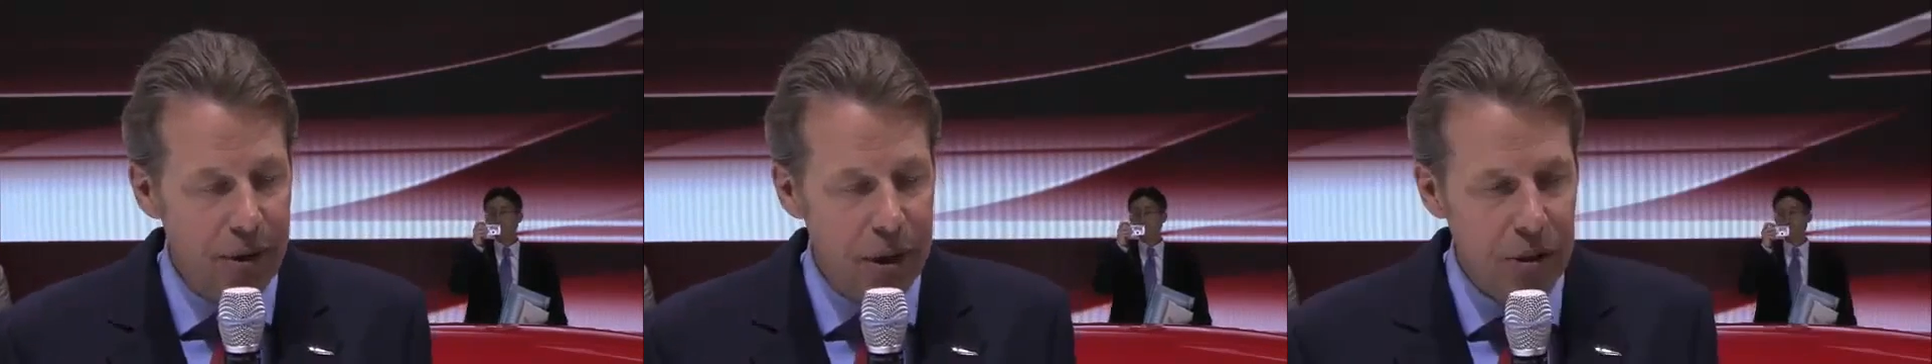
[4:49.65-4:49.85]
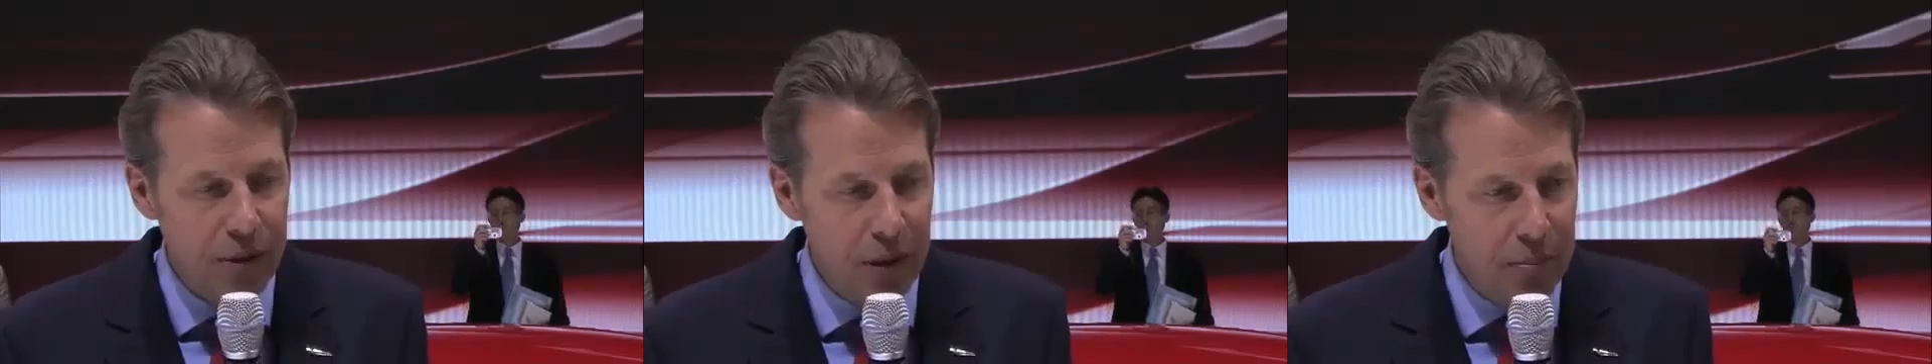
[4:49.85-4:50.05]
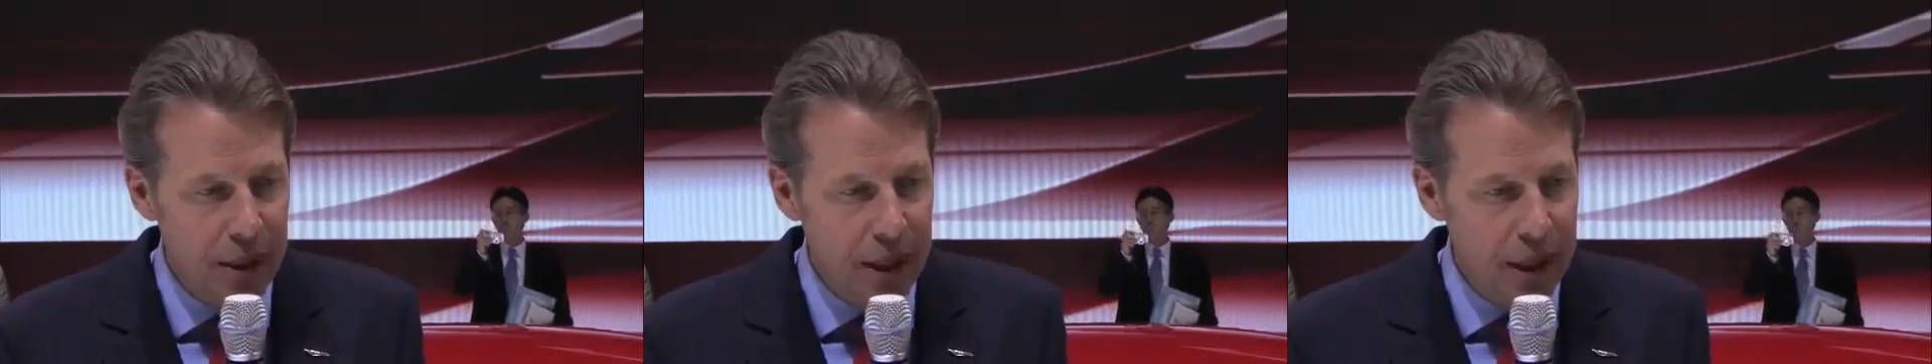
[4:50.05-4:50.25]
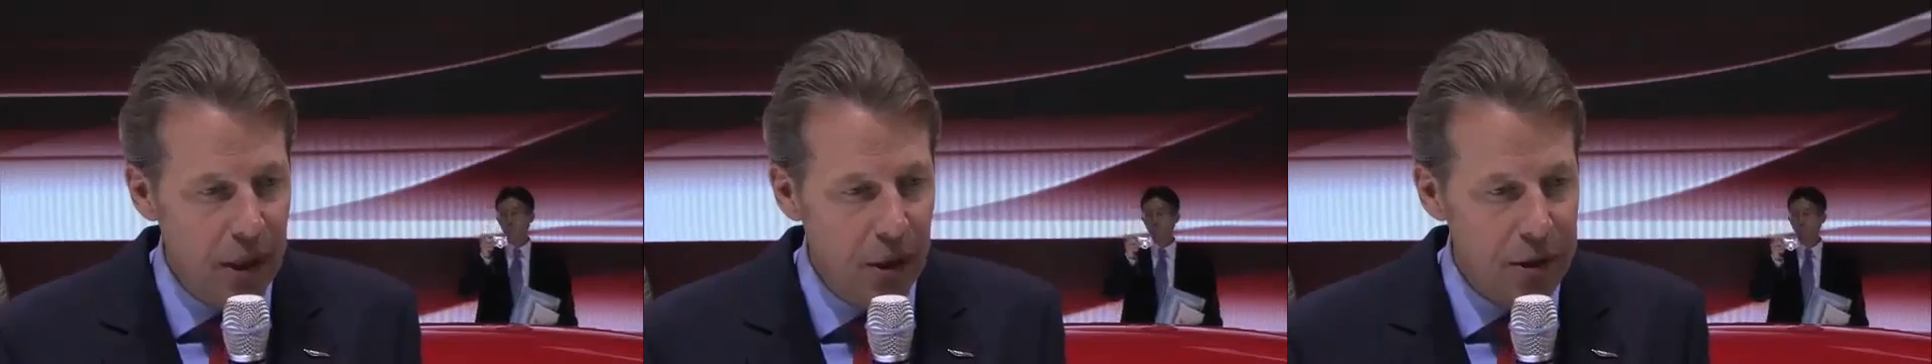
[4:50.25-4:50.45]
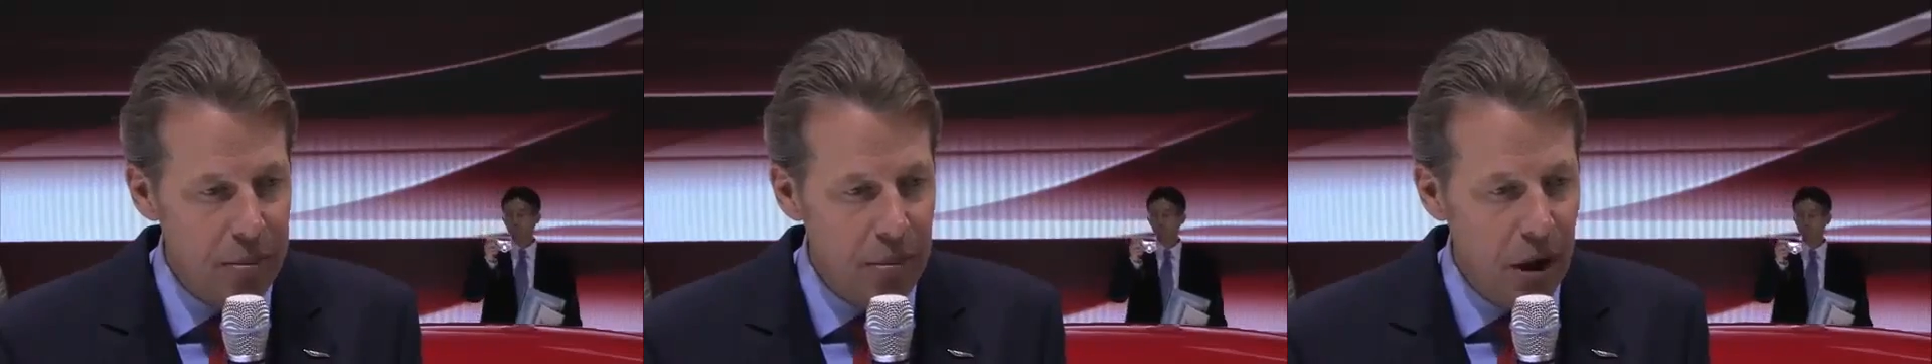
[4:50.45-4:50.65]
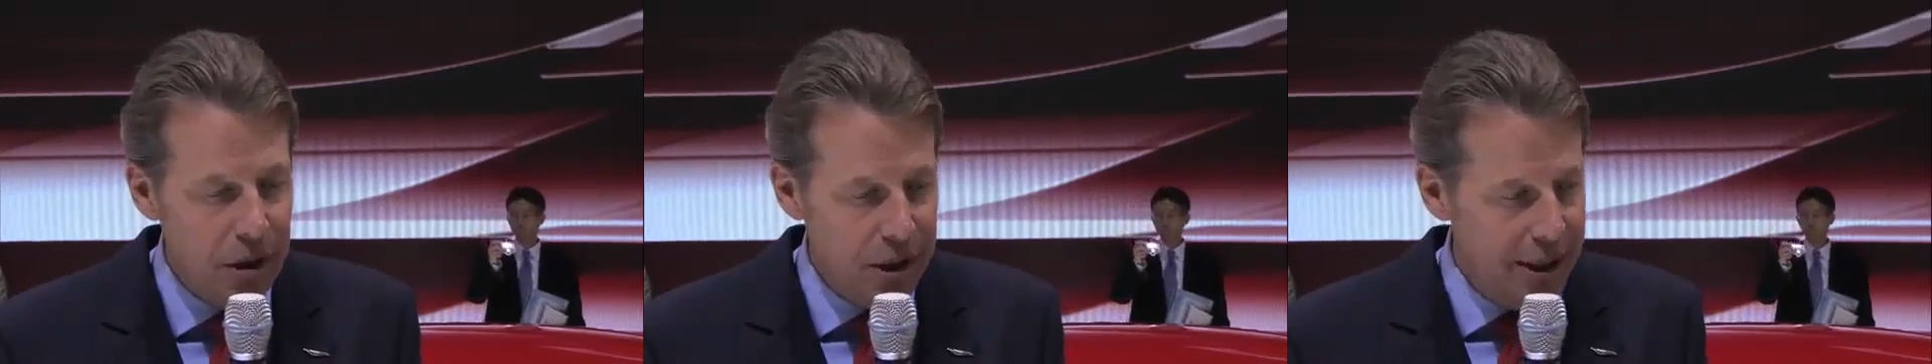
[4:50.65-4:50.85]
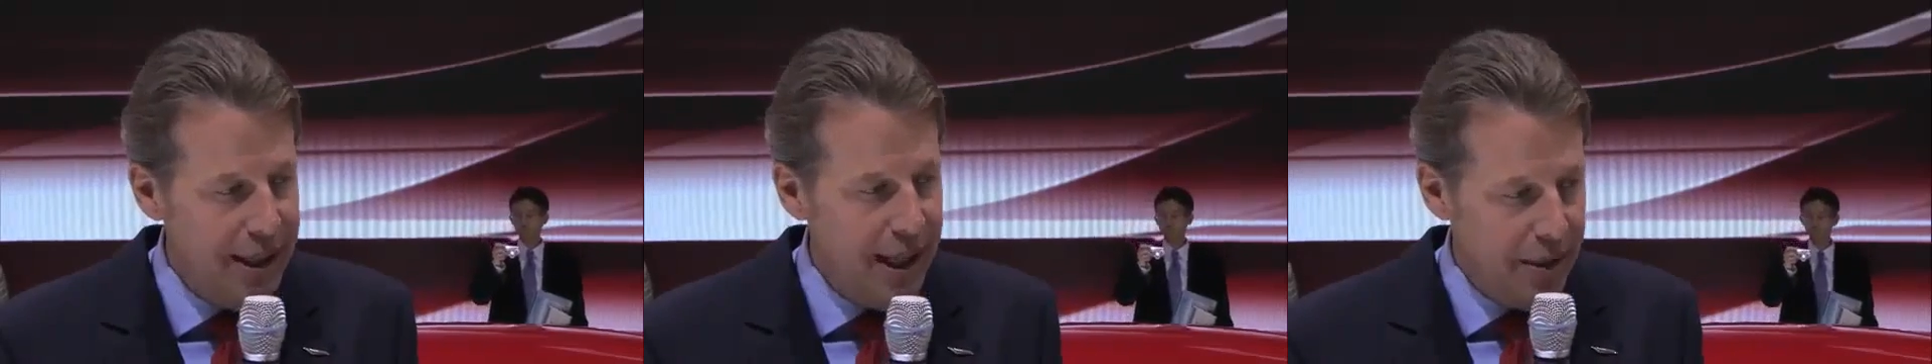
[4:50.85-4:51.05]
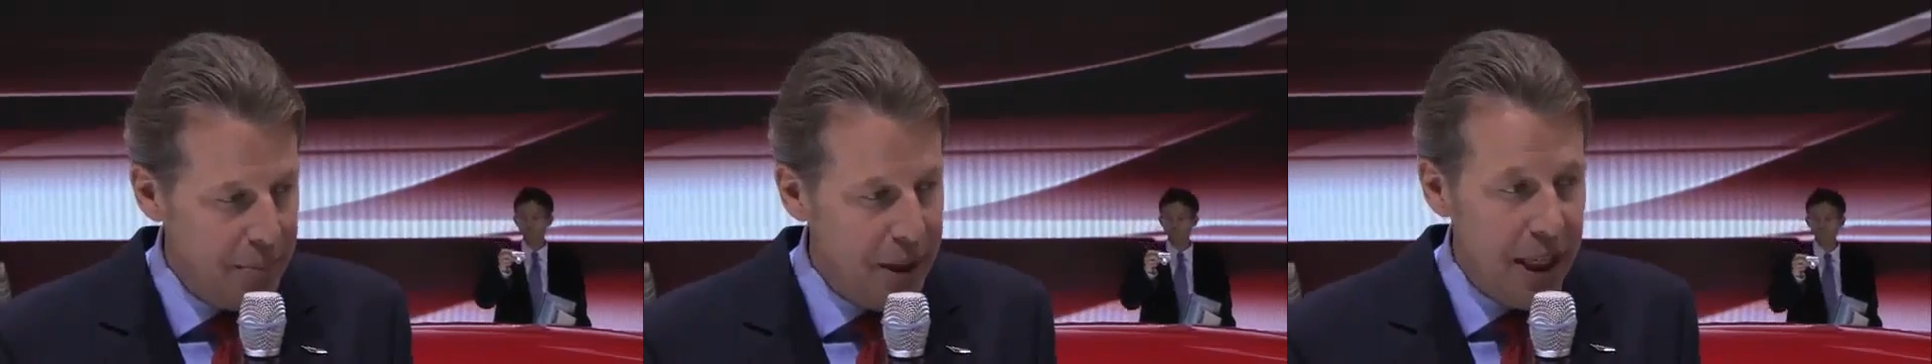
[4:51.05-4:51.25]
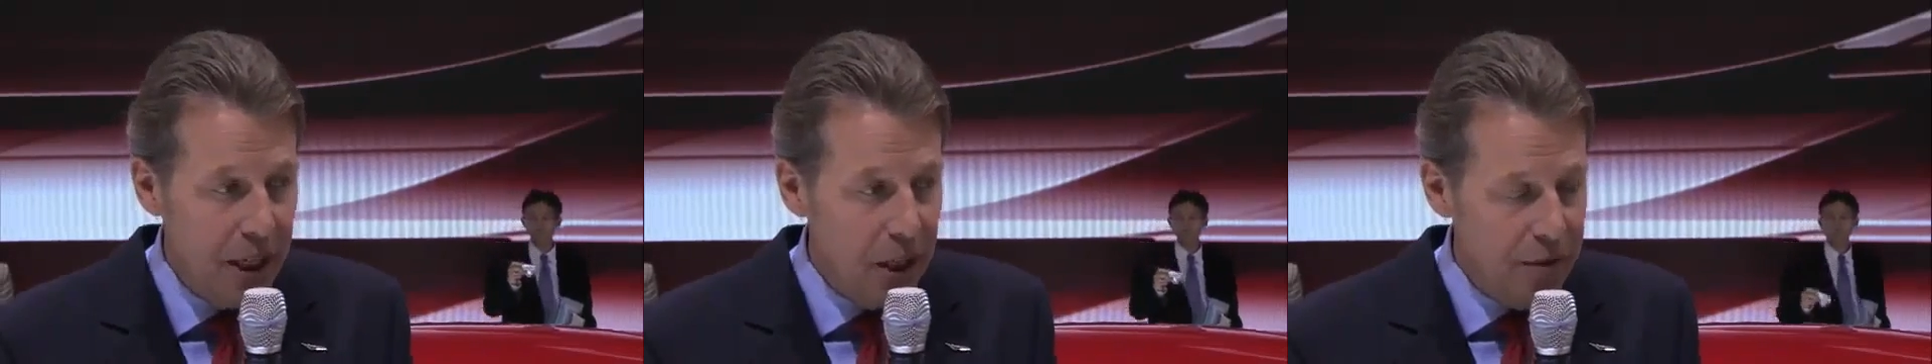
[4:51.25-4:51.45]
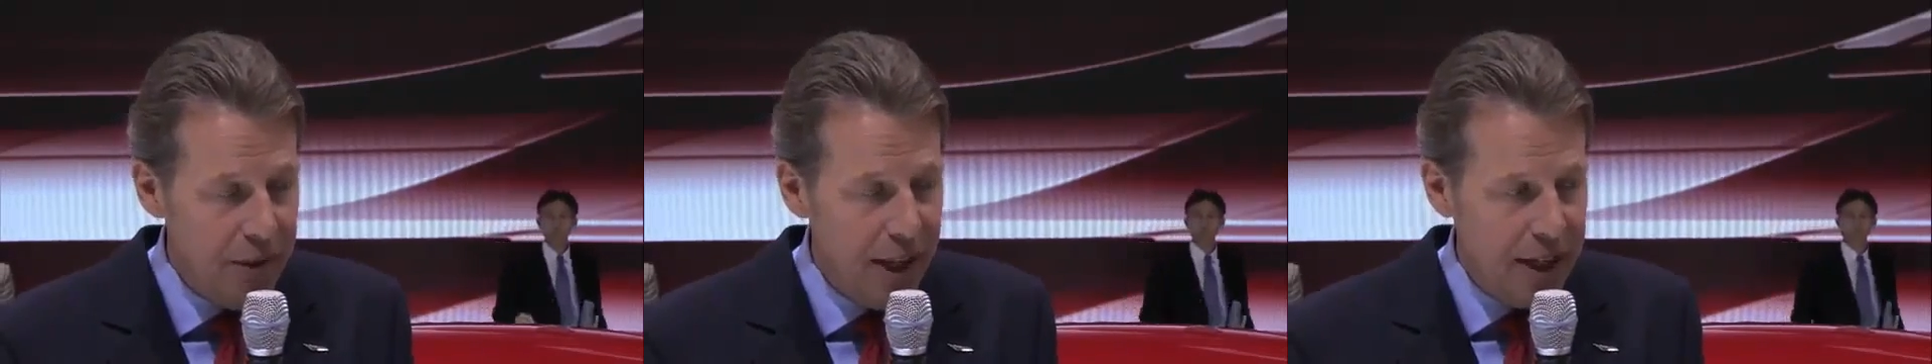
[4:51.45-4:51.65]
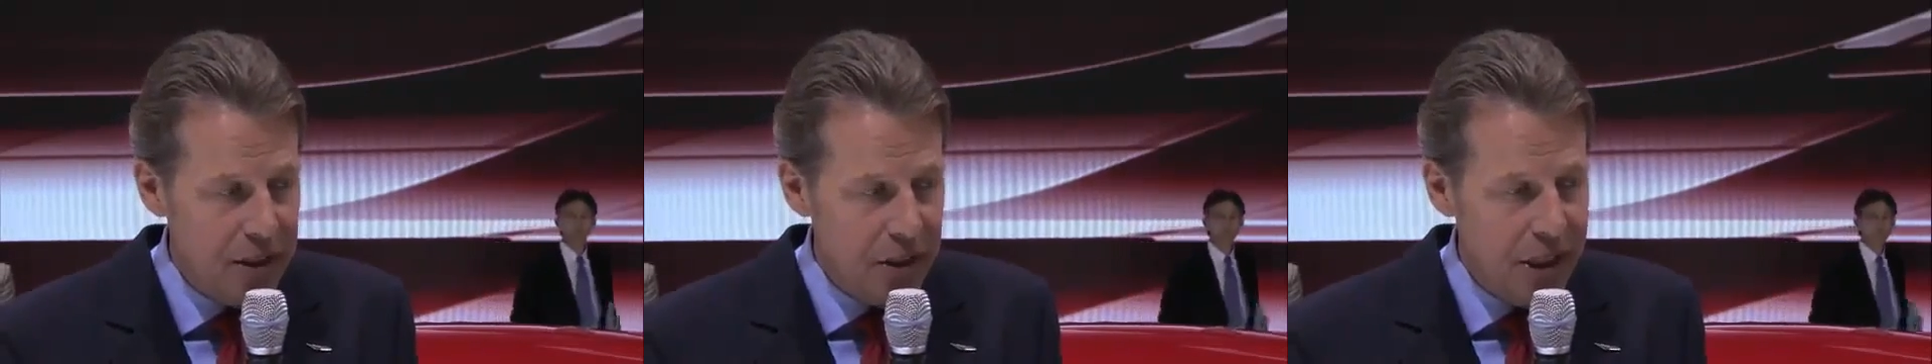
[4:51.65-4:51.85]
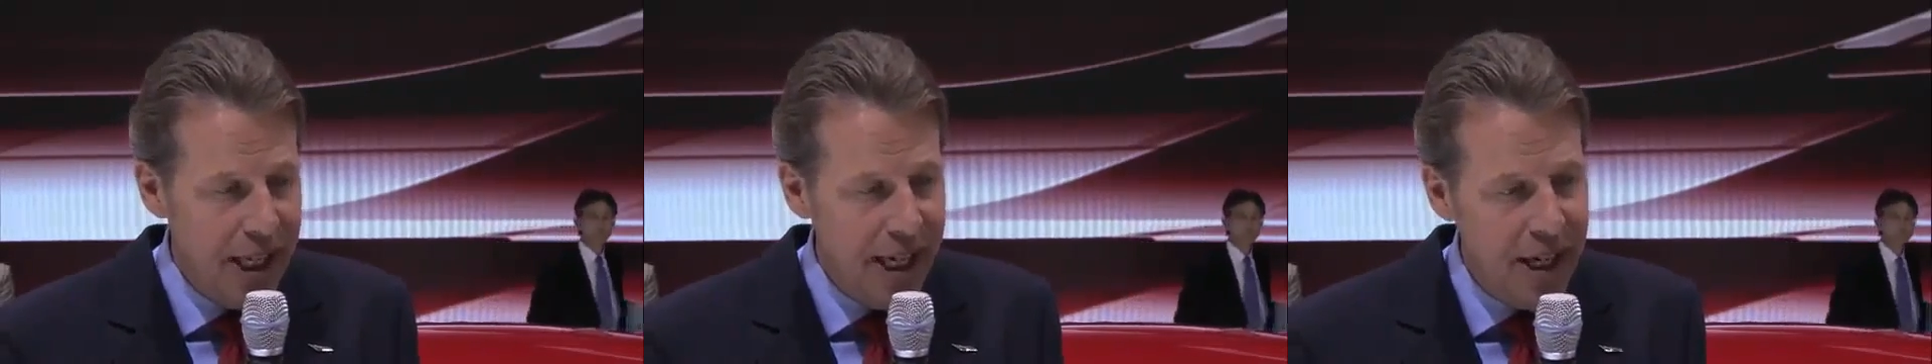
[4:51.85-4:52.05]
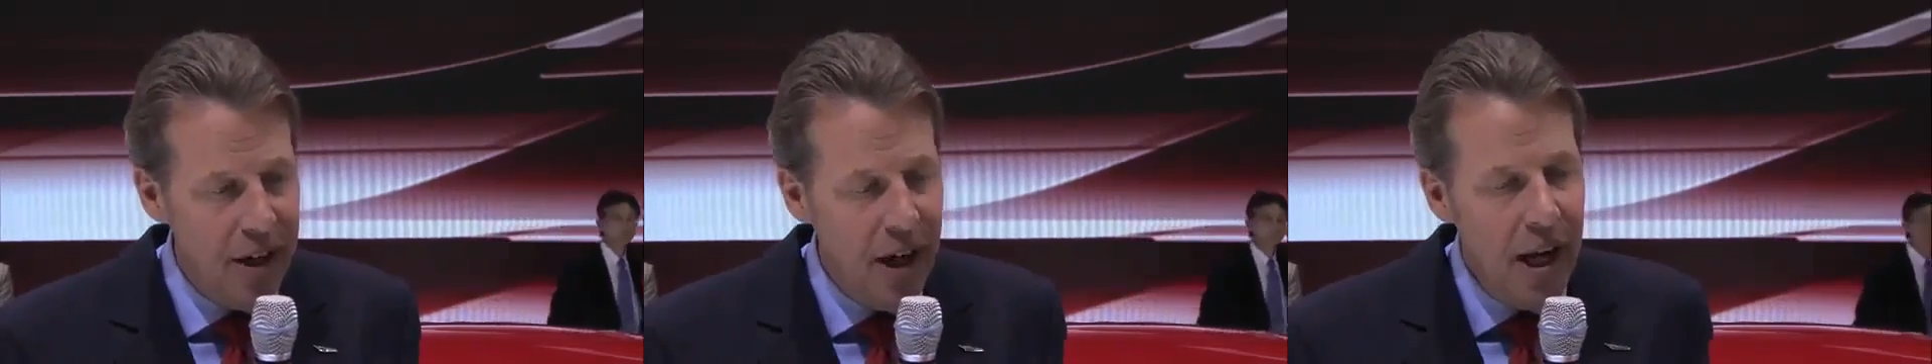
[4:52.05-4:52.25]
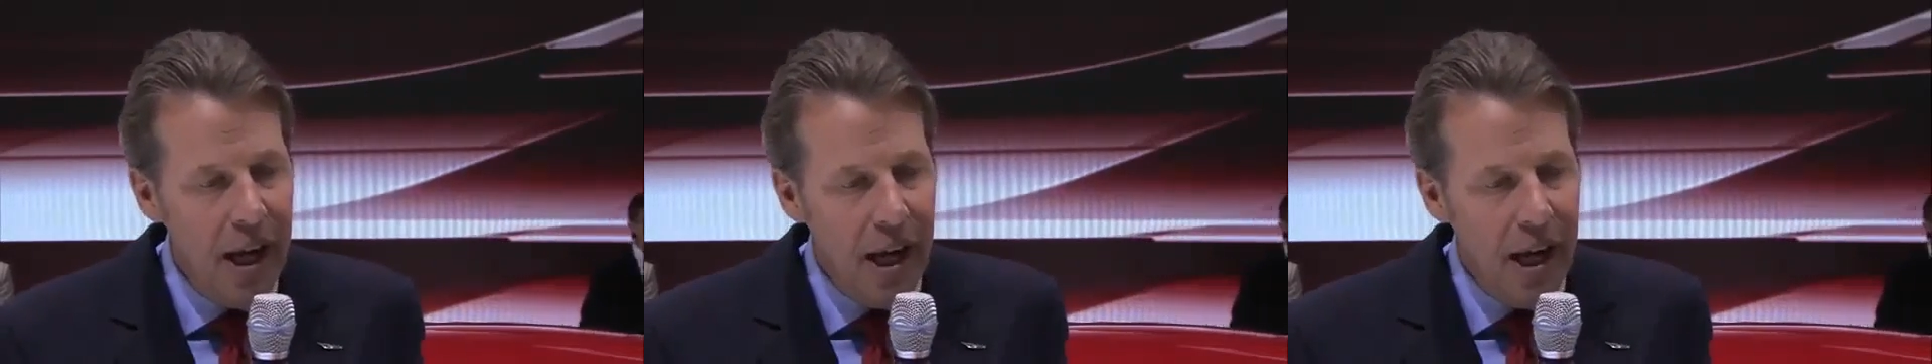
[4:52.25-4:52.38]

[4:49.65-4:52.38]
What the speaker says: which will be on the market beginning of next year.